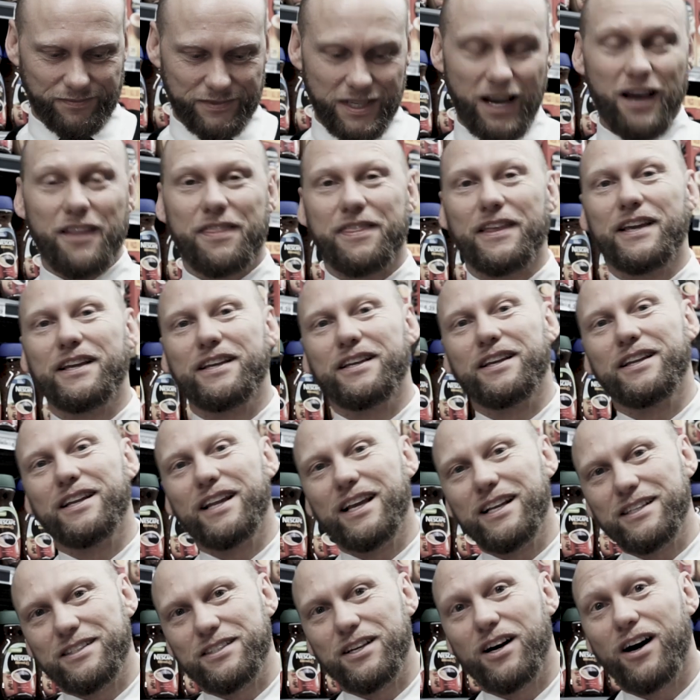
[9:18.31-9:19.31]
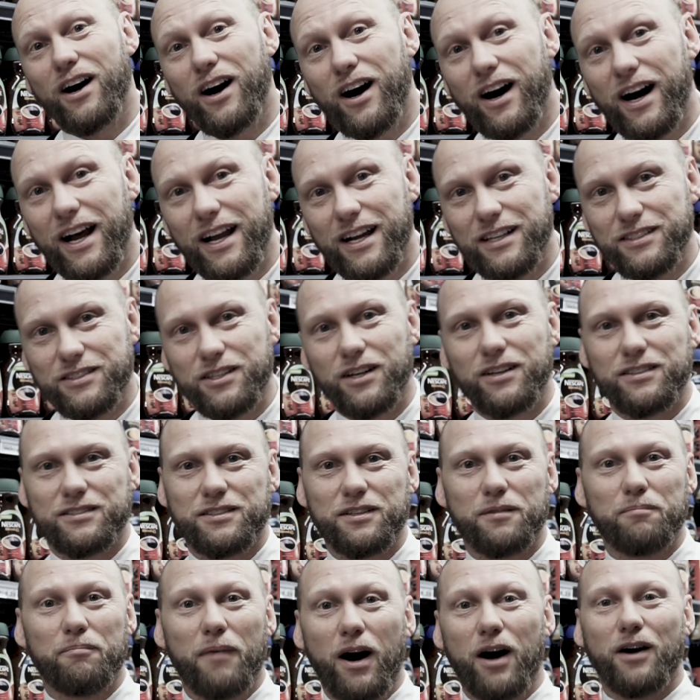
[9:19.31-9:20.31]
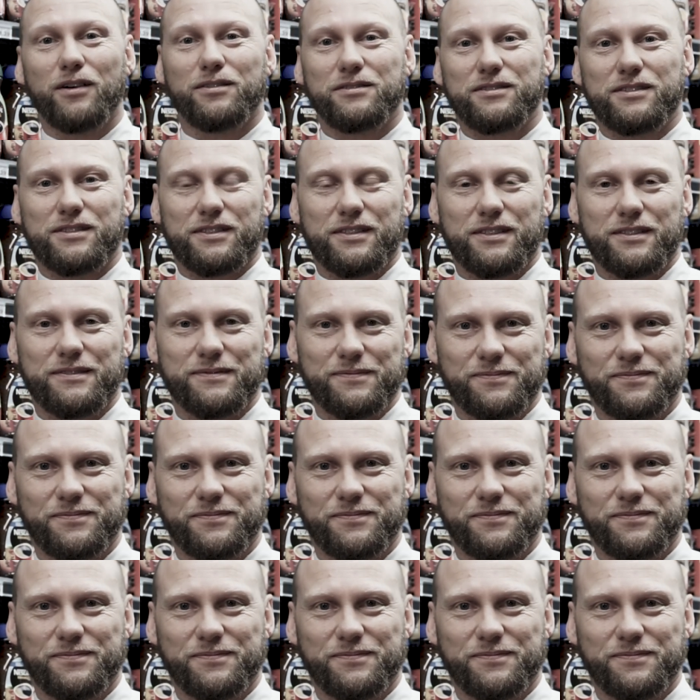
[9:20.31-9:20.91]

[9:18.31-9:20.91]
I think you need to hire Dr. Maltz.